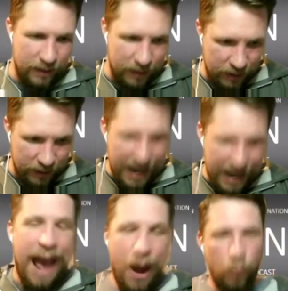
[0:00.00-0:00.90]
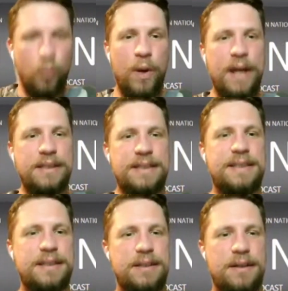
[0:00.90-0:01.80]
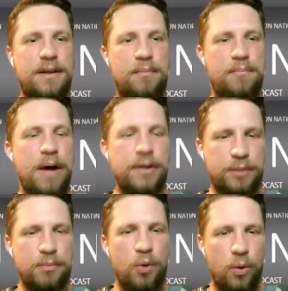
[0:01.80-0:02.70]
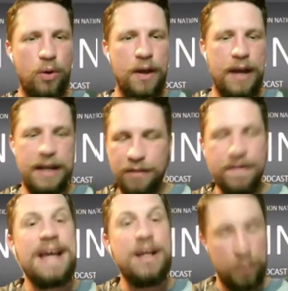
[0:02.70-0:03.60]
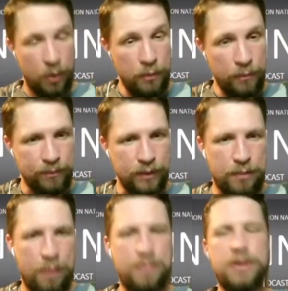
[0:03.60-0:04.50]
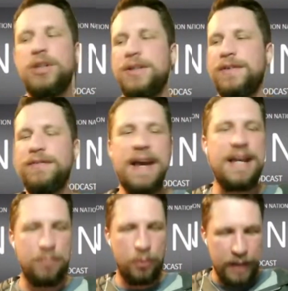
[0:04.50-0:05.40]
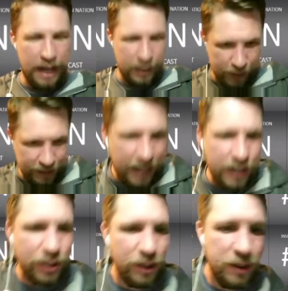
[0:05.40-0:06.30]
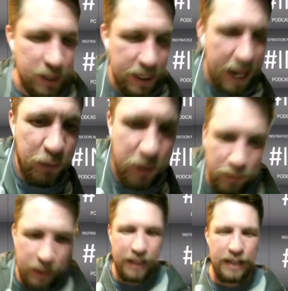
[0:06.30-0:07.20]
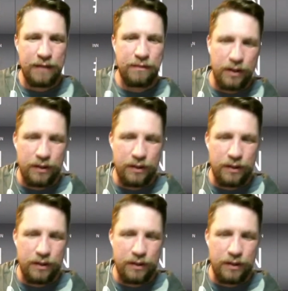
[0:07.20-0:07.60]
now is much more, it's available, but because it's available, the expectations are now completely different.